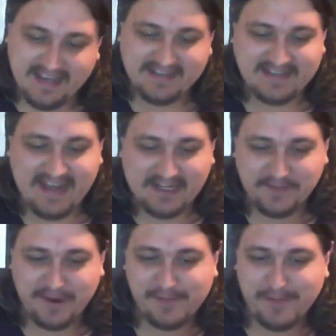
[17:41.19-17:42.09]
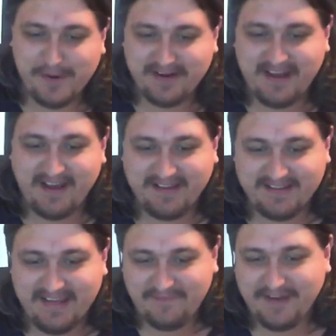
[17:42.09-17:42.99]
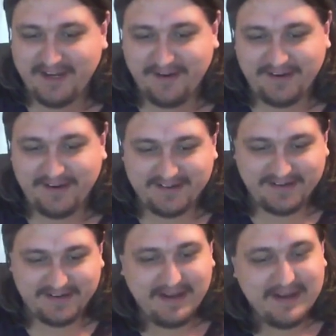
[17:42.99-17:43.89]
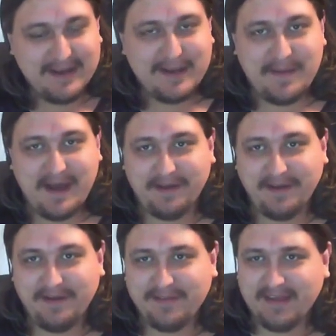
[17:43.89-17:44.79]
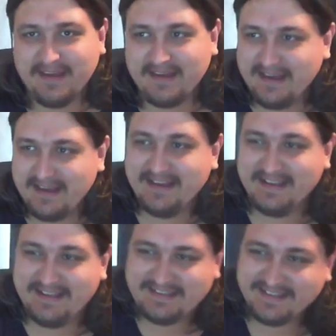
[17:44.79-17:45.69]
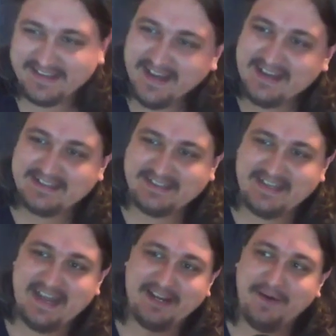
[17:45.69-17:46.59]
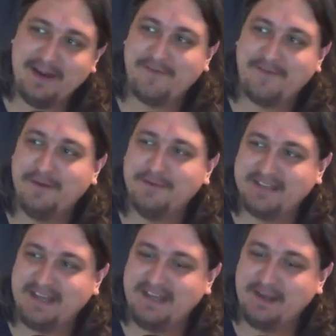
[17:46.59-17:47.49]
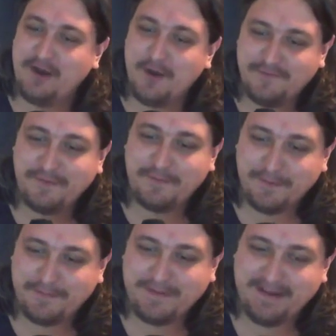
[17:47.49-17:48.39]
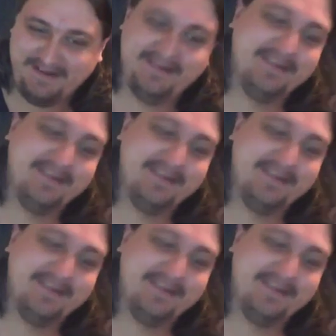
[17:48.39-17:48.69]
as H Bomb pointed out in that video he did about it, his his takeaway from it was that he over prepared.